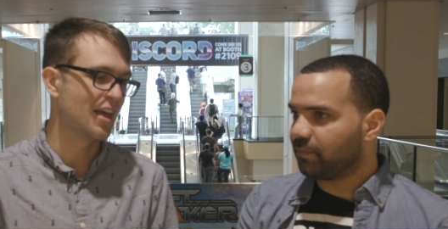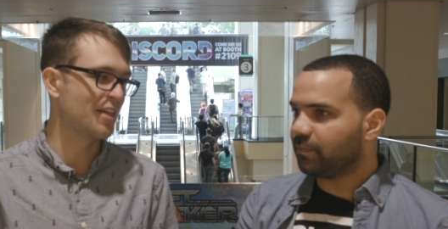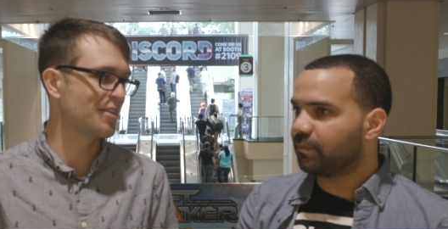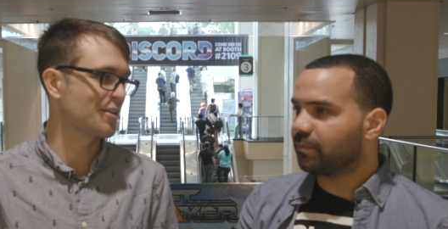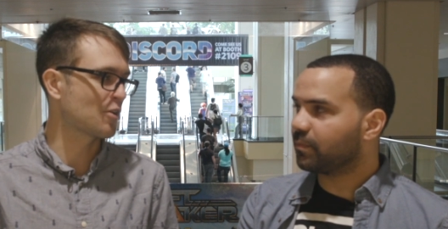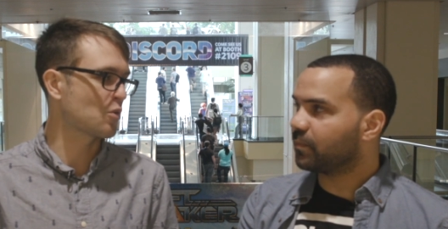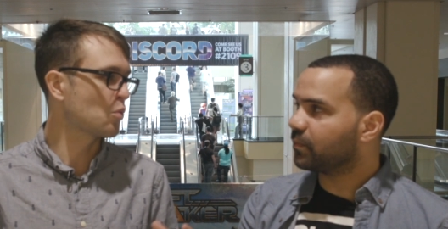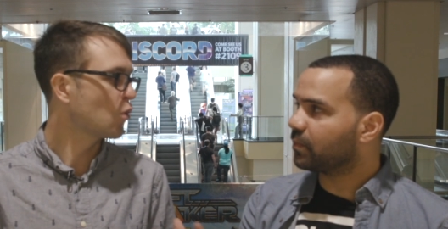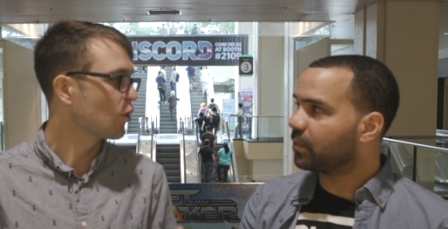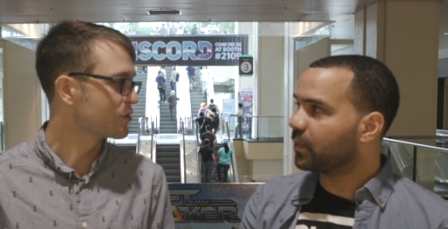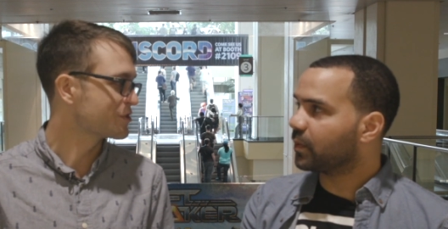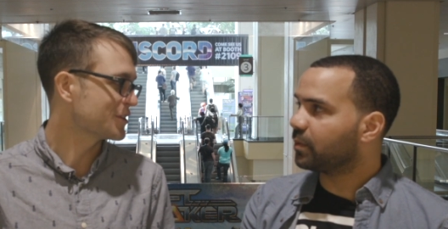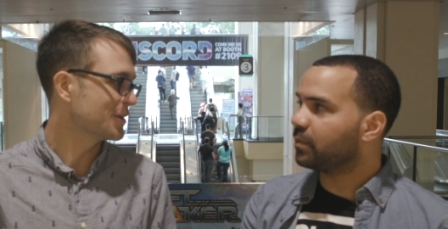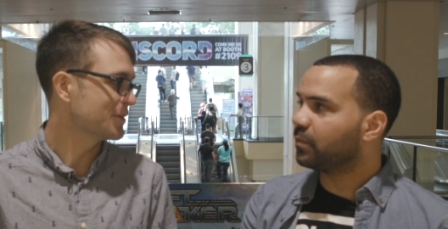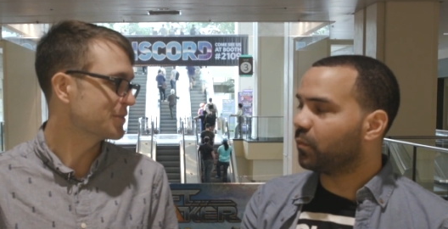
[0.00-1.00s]
Speaker 1: and there are
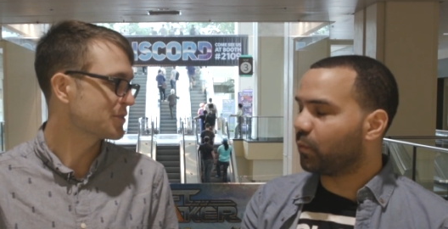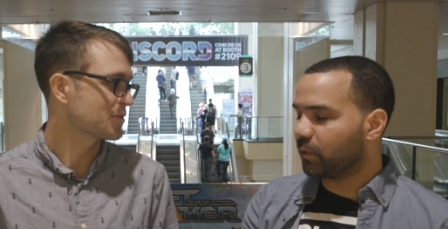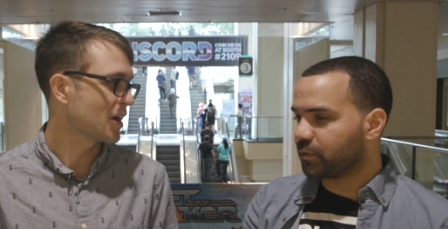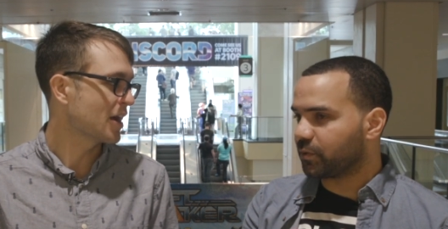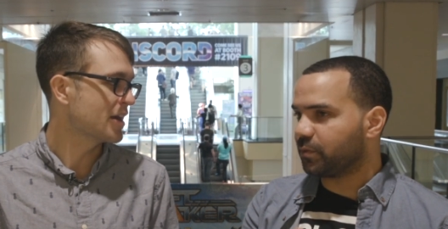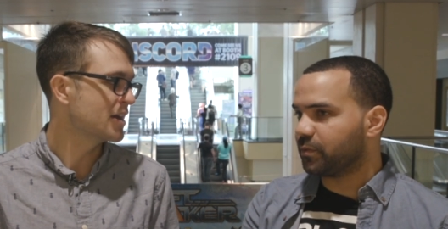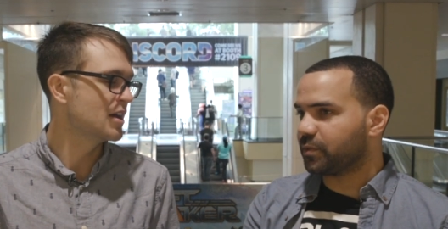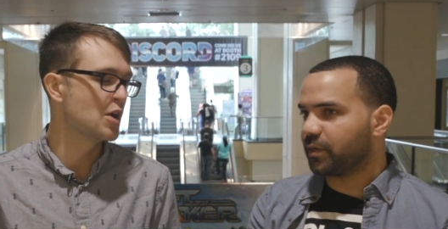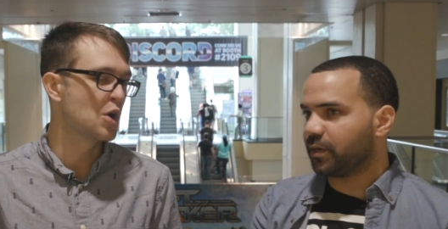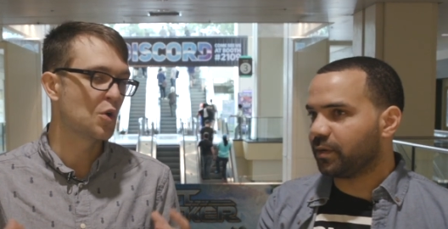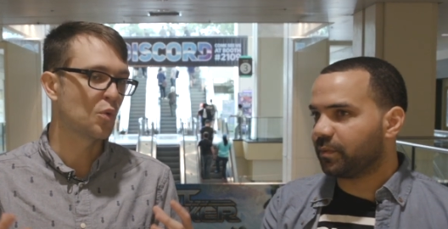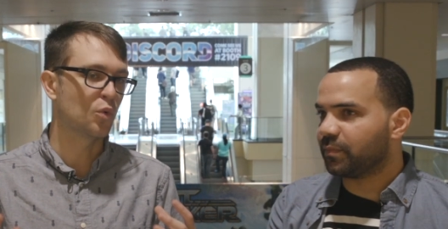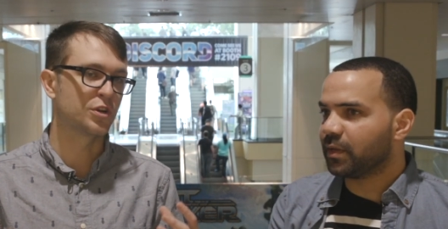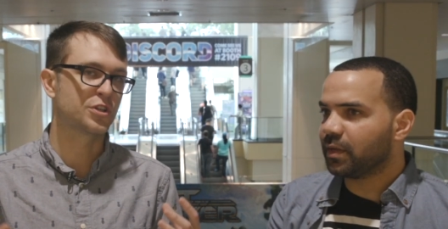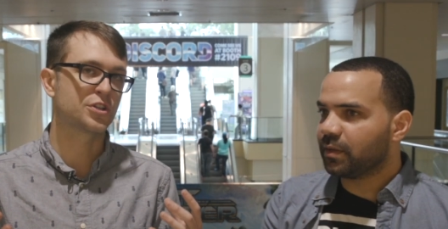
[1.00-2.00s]
war zones, war right? Zones,
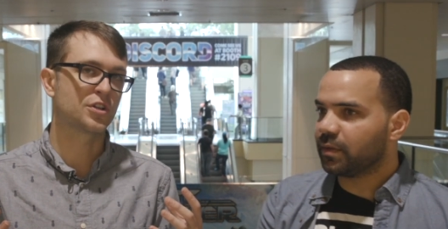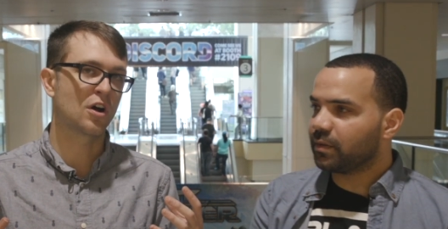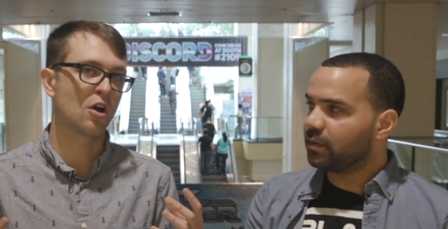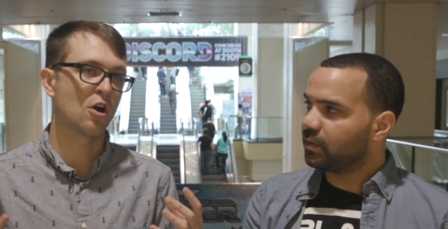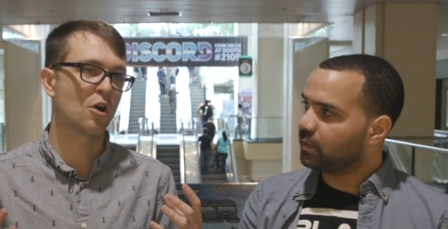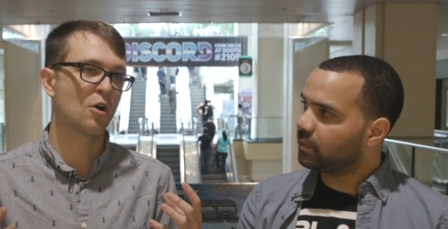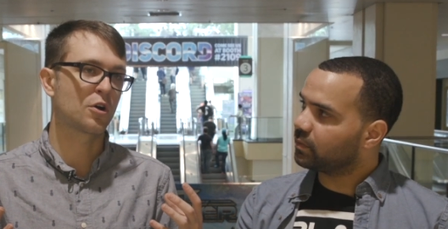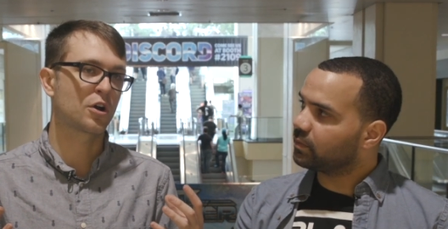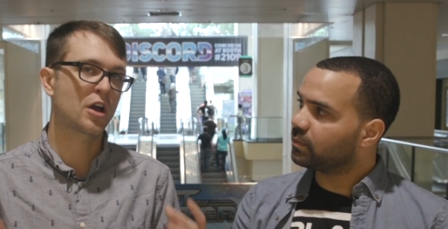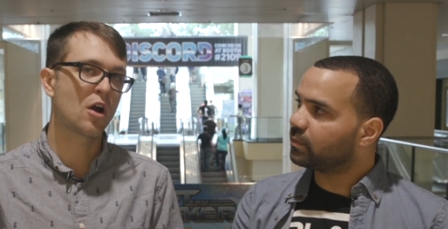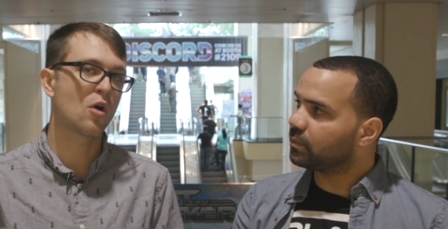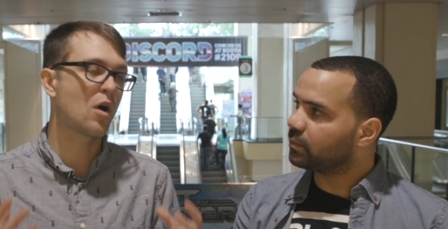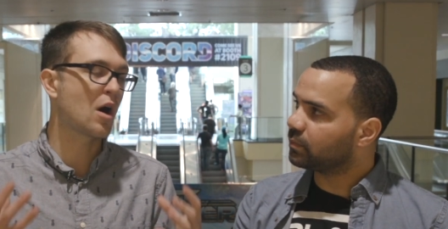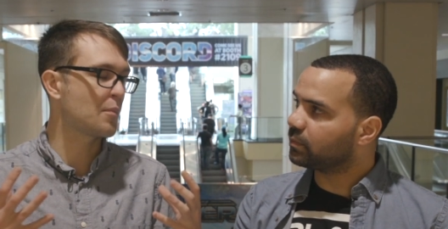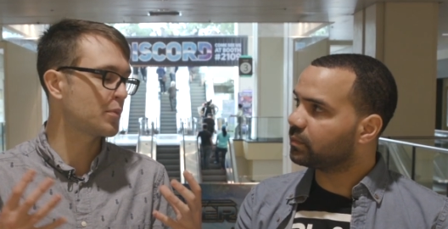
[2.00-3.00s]
uh, Which are
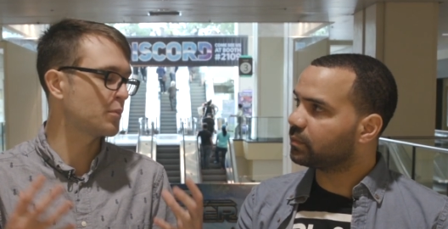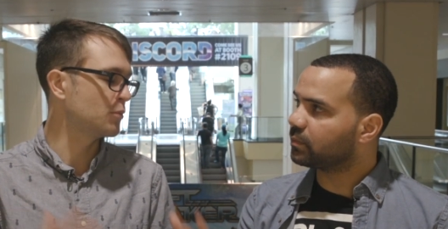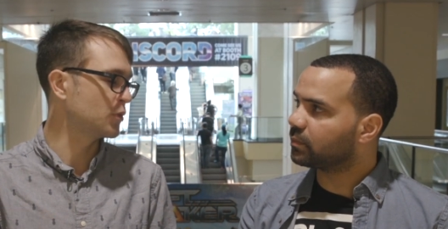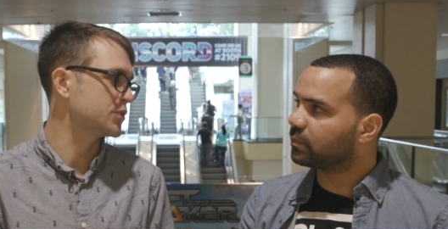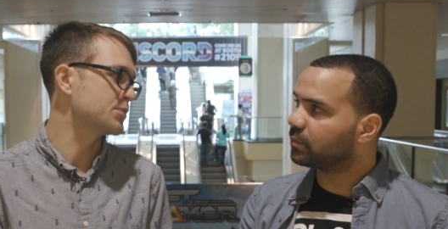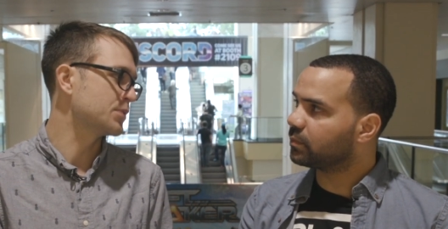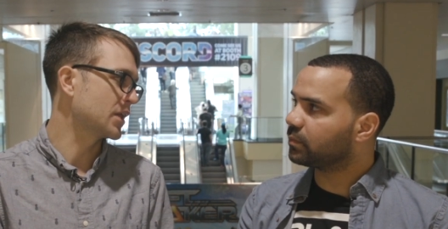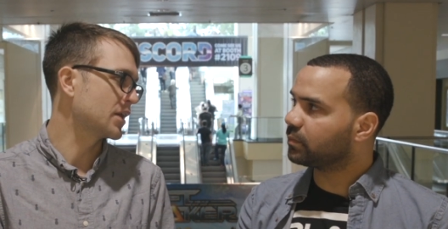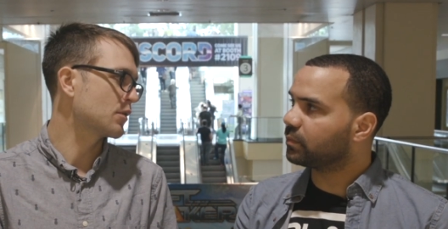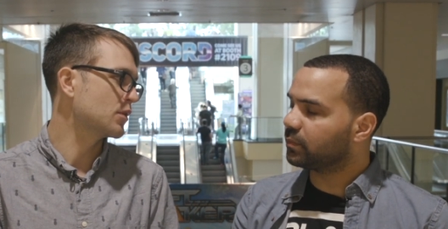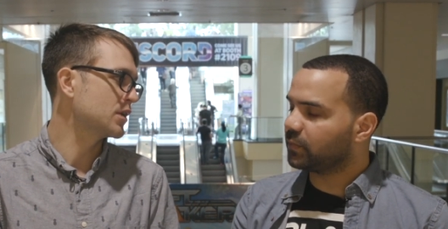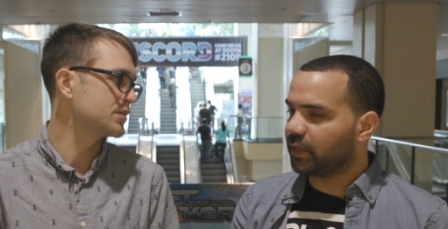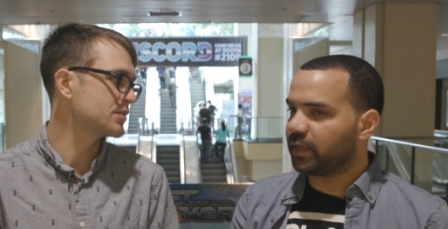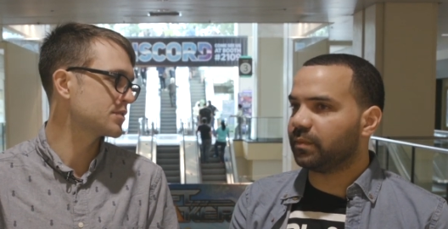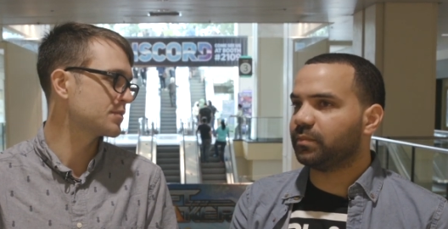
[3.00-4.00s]
co-op multiplayer
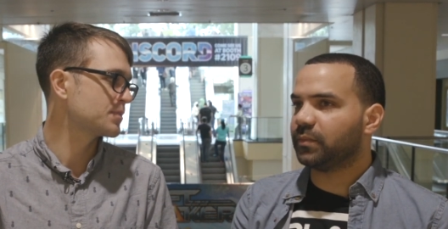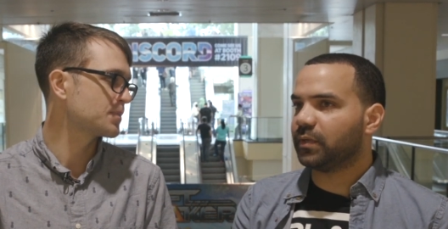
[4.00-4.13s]
ones. Yeah,